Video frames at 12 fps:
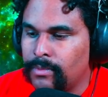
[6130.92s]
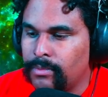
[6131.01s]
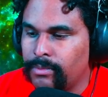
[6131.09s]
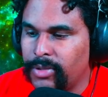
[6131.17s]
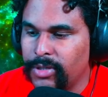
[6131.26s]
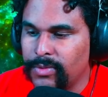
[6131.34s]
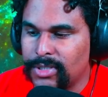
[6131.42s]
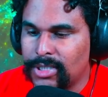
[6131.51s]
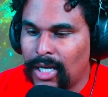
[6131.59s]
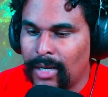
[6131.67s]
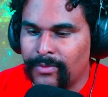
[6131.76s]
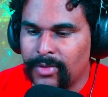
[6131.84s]
But there was
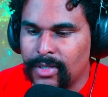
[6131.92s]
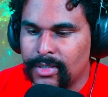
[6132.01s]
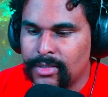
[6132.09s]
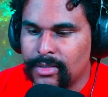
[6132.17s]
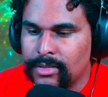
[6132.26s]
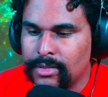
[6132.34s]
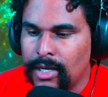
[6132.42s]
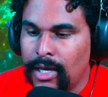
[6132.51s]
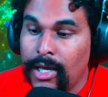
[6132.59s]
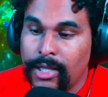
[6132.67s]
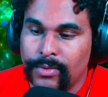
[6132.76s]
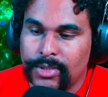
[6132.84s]
time for this.
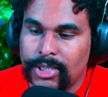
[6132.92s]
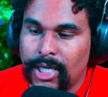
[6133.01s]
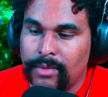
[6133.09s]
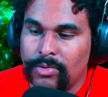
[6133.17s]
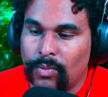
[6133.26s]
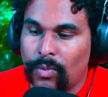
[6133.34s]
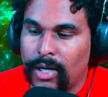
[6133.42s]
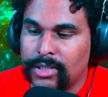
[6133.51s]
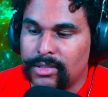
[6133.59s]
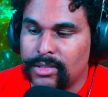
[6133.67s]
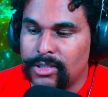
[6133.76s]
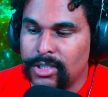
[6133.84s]
There was time to watch
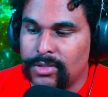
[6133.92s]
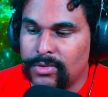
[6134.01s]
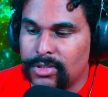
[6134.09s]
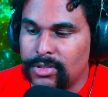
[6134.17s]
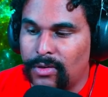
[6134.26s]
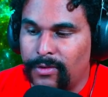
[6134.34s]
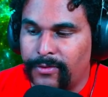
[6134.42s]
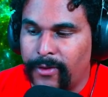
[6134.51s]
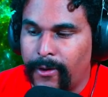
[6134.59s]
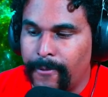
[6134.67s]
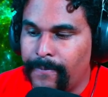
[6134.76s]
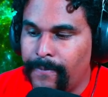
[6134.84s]
the gentle snow
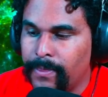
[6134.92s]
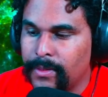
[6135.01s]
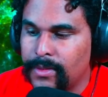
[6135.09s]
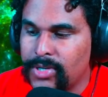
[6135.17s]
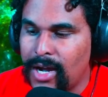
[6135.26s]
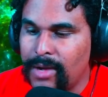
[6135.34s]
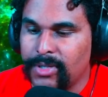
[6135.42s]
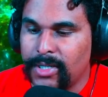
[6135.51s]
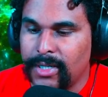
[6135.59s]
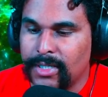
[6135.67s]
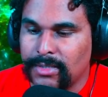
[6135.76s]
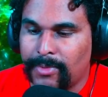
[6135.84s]
fall, time to
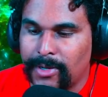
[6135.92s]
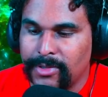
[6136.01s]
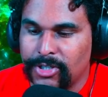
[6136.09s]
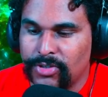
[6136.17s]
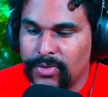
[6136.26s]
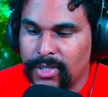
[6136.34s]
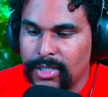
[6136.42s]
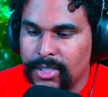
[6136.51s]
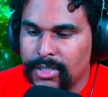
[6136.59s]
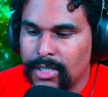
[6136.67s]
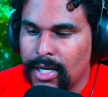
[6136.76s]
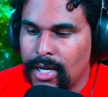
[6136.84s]
gaze upon the
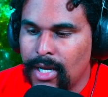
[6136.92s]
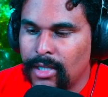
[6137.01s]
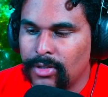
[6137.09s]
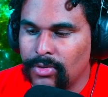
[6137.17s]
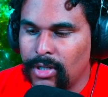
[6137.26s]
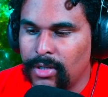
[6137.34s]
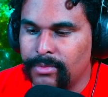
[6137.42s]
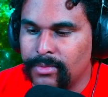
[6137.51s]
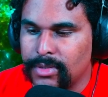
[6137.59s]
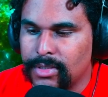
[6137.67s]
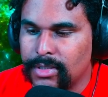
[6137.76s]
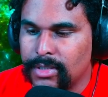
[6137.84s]
trees, their
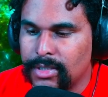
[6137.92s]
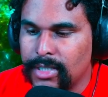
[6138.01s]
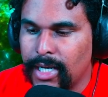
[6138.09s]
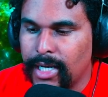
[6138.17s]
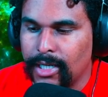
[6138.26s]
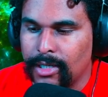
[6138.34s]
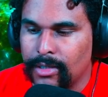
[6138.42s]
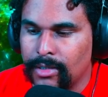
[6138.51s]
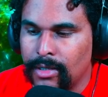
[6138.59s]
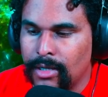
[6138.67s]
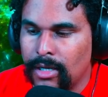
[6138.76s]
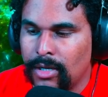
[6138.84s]
limbs sagging
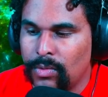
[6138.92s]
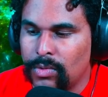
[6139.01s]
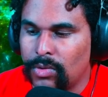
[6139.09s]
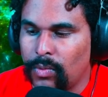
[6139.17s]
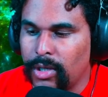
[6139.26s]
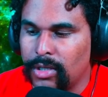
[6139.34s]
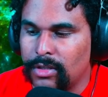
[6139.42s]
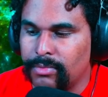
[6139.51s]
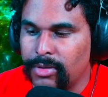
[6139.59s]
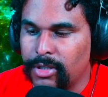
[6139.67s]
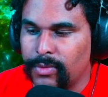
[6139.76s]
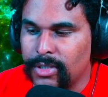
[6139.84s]
with the weight of the billowing